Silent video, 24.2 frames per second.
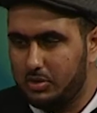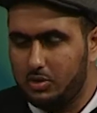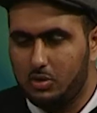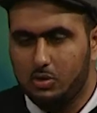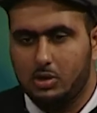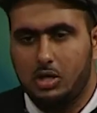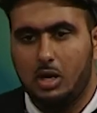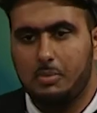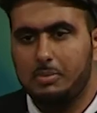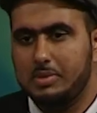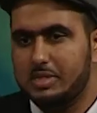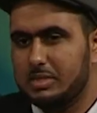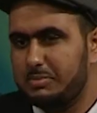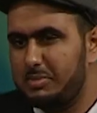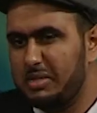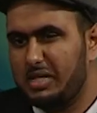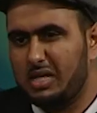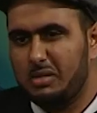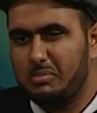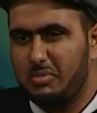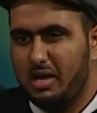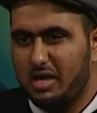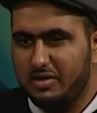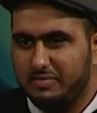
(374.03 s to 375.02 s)
Come and speak at
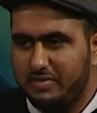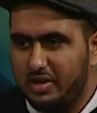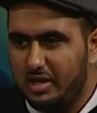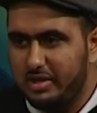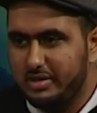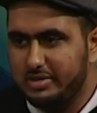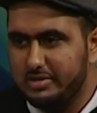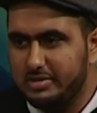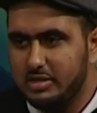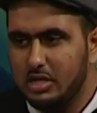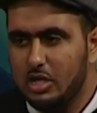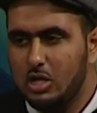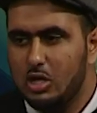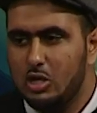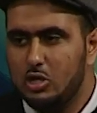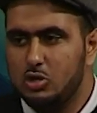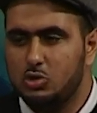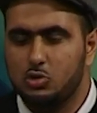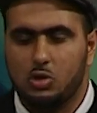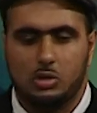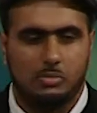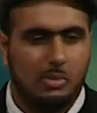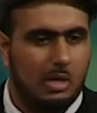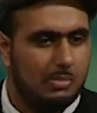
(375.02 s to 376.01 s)
my event,
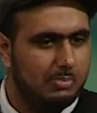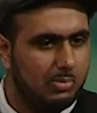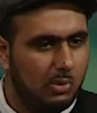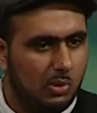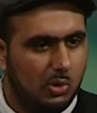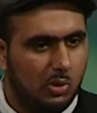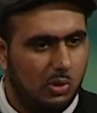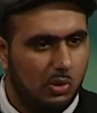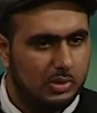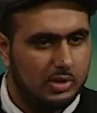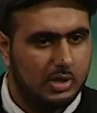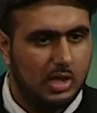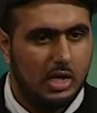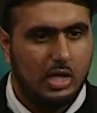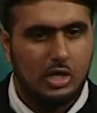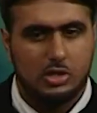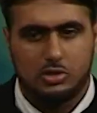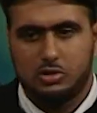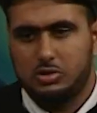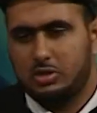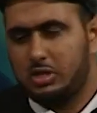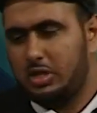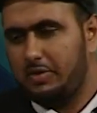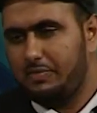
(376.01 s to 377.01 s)
join my board,
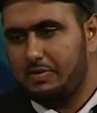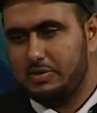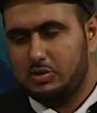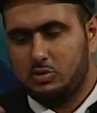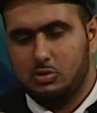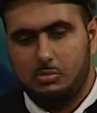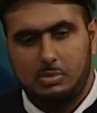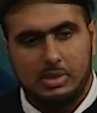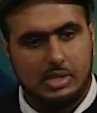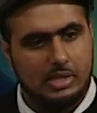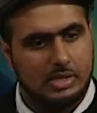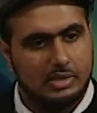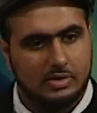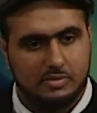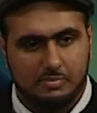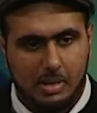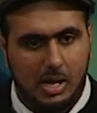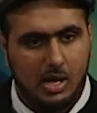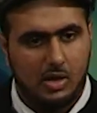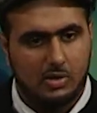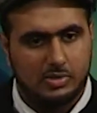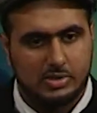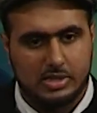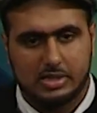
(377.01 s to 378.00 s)
give us your millions of
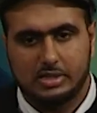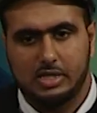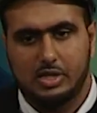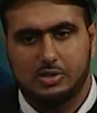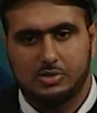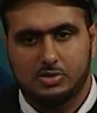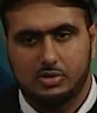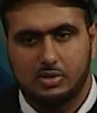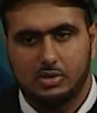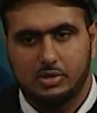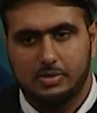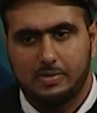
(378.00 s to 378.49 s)
pounds, etc.